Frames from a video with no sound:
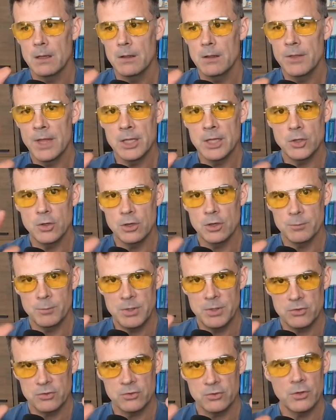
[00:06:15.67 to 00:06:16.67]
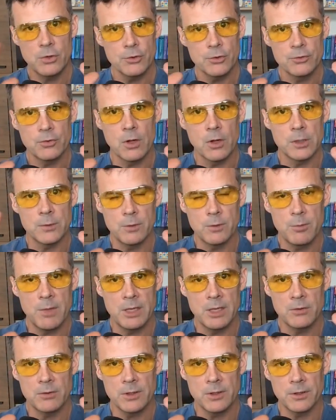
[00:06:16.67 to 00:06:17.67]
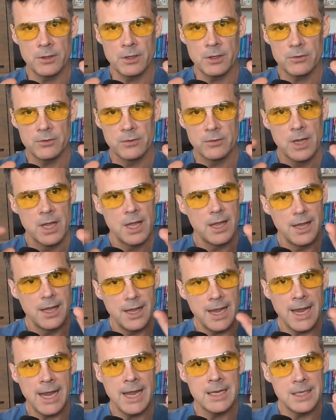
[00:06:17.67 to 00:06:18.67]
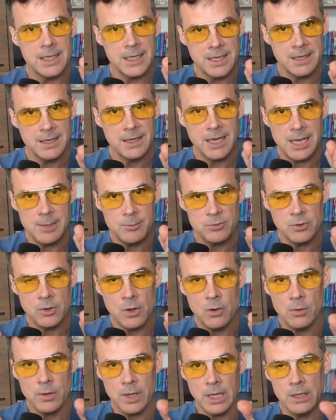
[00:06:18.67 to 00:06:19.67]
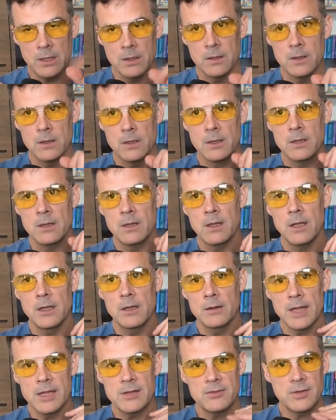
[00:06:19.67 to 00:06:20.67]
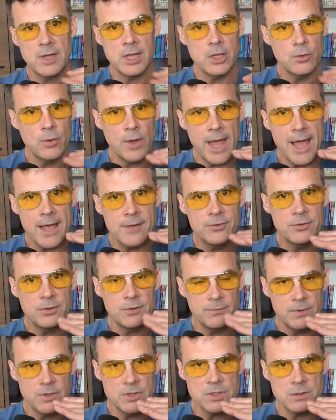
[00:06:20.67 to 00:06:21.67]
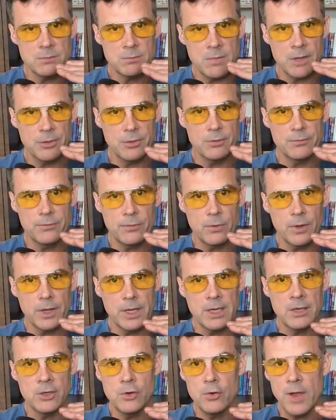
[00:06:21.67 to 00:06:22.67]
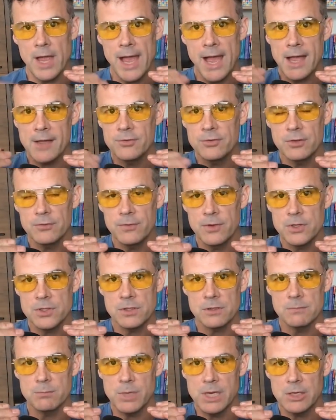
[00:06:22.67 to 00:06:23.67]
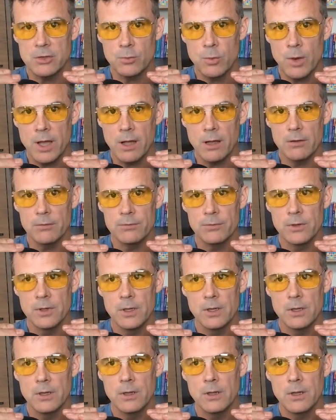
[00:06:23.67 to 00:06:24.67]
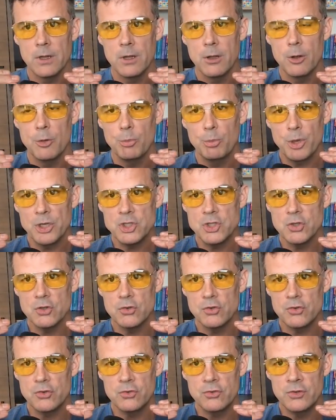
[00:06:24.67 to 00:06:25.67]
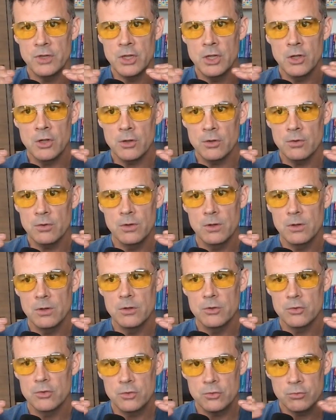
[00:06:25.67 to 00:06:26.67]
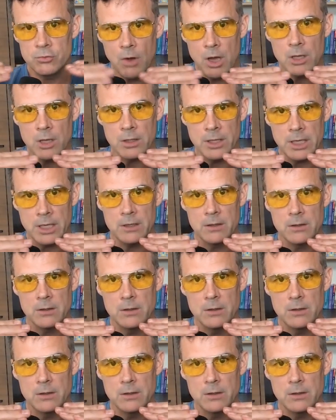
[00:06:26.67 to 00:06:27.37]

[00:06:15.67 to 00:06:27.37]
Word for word: then you could be still struggling with mental illness and it keeps going. Let's say you have sufficient methylfolate and you have sufficient B12, but you're still struggling.